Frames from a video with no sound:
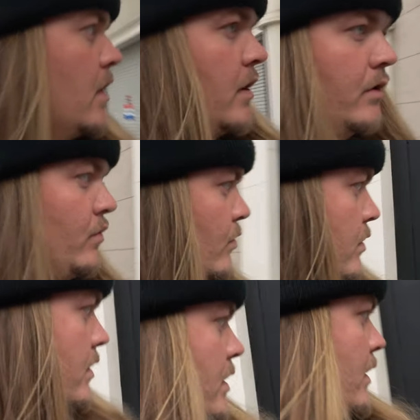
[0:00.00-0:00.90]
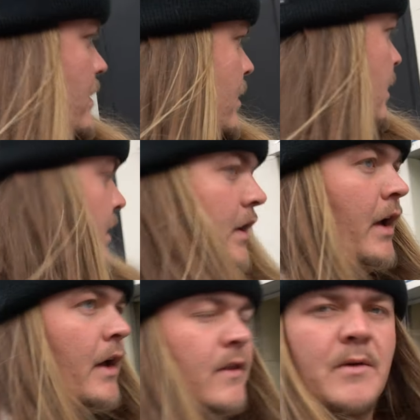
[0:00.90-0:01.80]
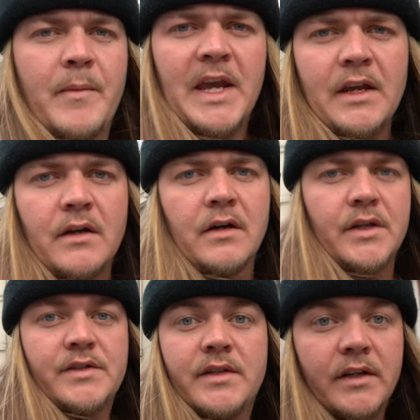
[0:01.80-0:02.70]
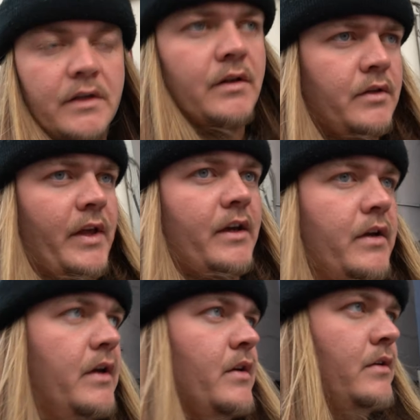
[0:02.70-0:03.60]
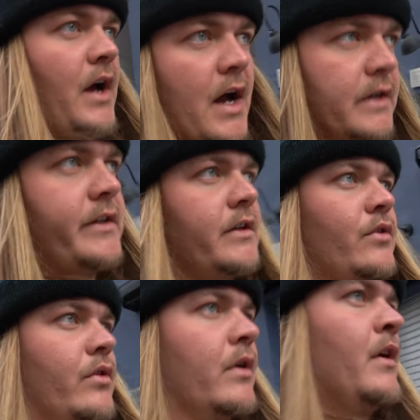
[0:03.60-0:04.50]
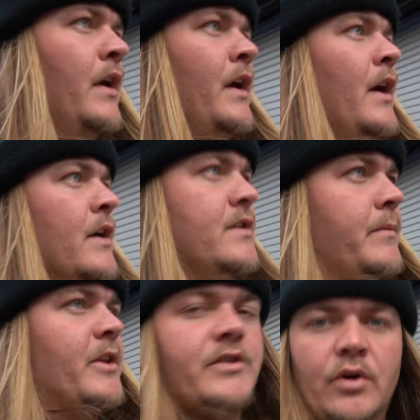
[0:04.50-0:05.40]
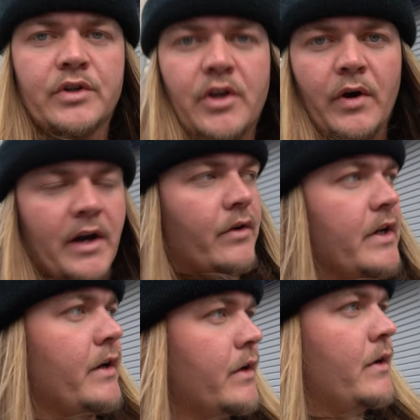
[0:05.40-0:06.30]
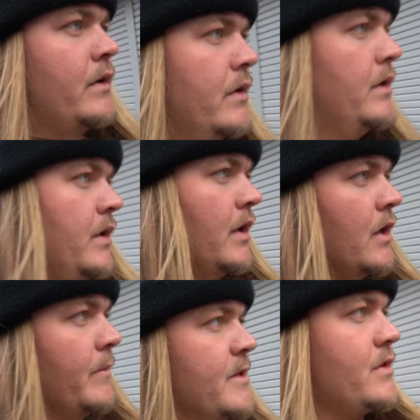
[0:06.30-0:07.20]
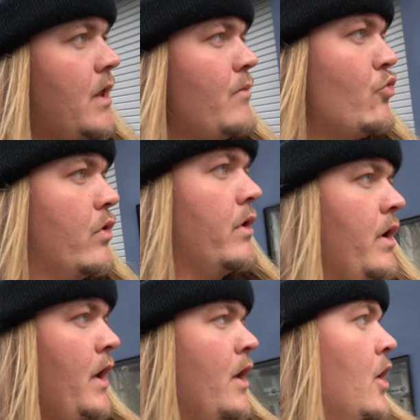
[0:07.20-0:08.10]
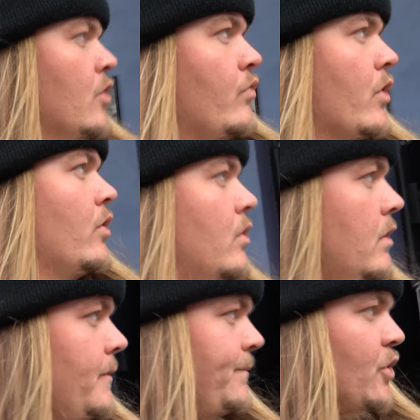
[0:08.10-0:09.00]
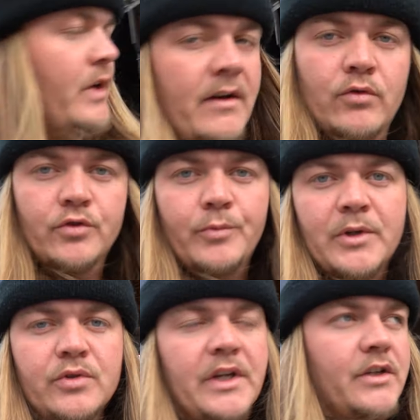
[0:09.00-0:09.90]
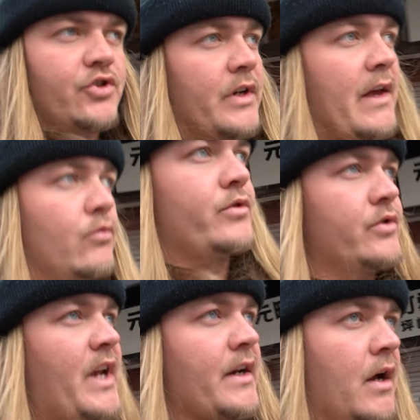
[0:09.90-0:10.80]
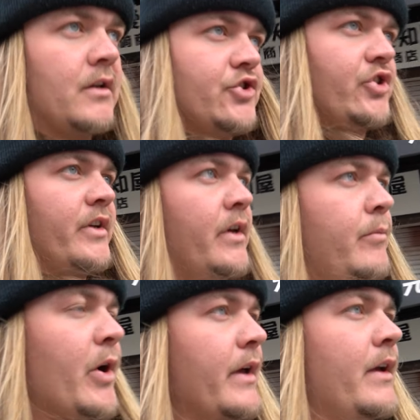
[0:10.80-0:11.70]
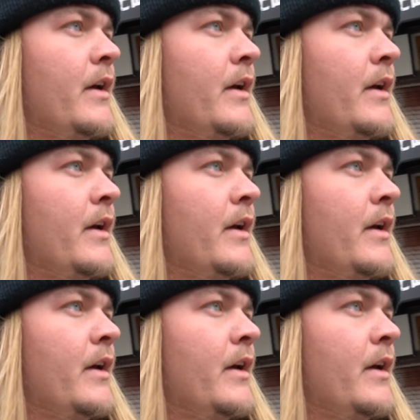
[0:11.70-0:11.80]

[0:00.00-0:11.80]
on or the main uh, city like Aki or some of the Tokyo area. Um, it's a lot more rural. You're gonna have older buildings, you're gonna have older technology, but